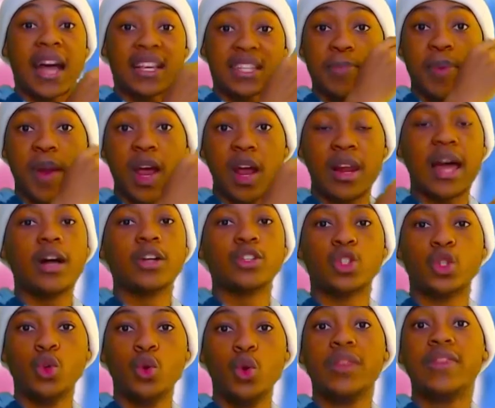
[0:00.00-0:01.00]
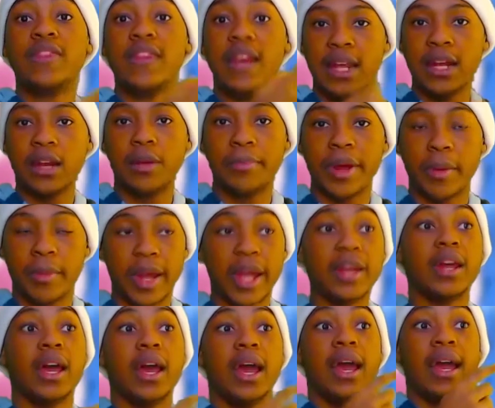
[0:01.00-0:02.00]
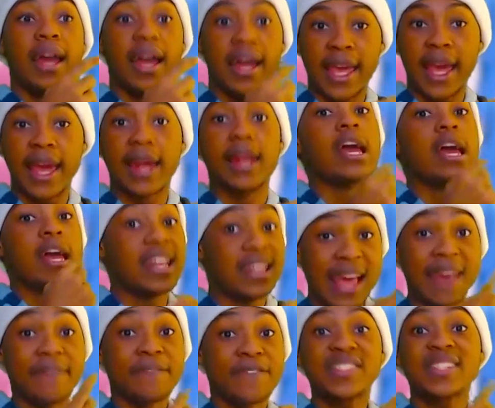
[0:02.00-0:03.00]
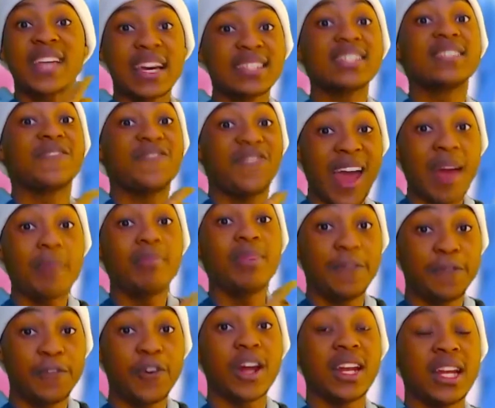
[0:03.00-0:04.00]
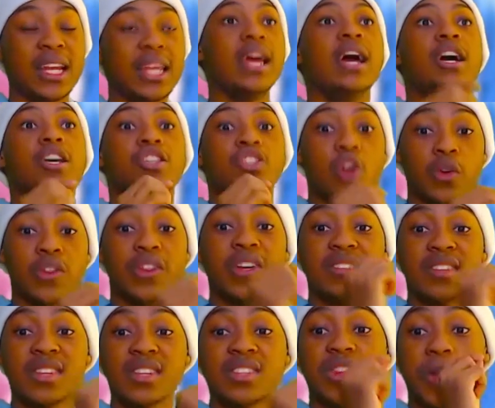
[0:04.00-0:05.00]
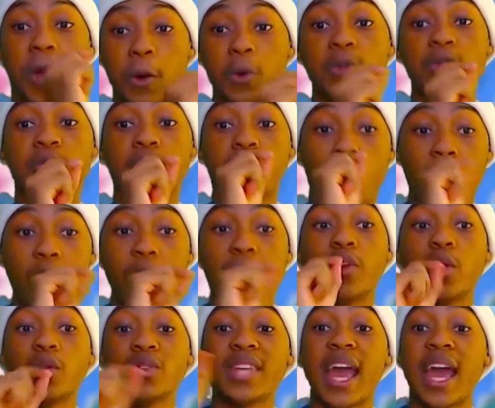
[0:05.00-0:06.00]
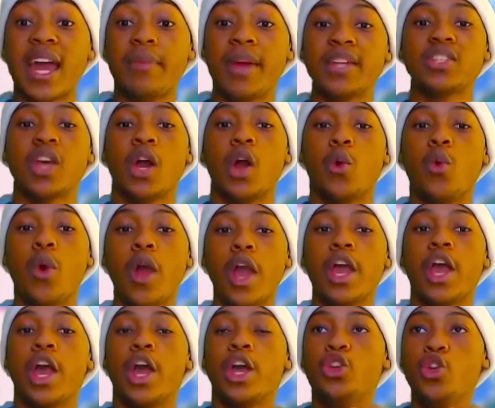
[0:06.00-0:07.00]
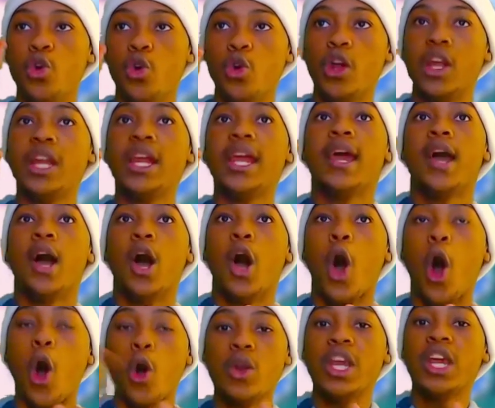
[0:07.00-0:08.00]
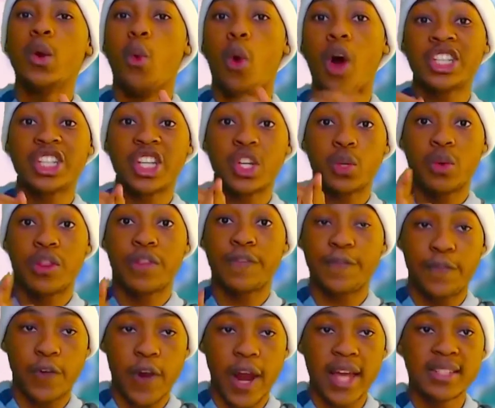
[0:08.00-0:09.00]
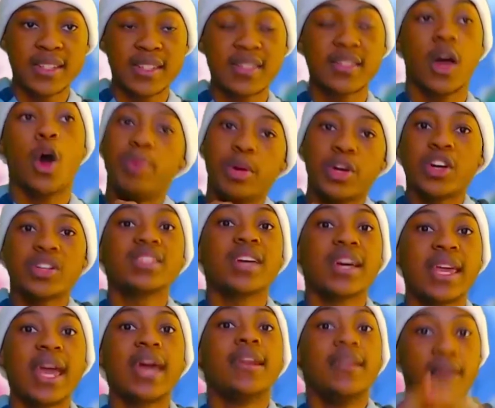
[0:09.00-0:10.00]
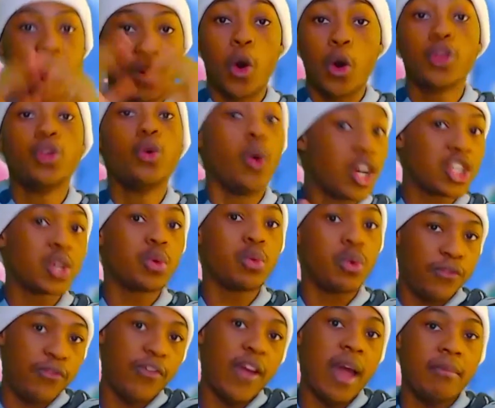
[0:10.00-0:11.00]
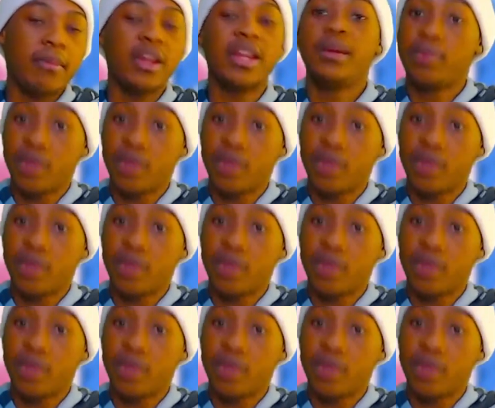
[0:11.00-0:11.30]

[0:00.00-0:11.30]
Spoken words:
as a parallel to The Little Mermaid, again, it emphasizes family friendly. So this is one of those animes where you really only watch it with friends because, again, or you watch it with family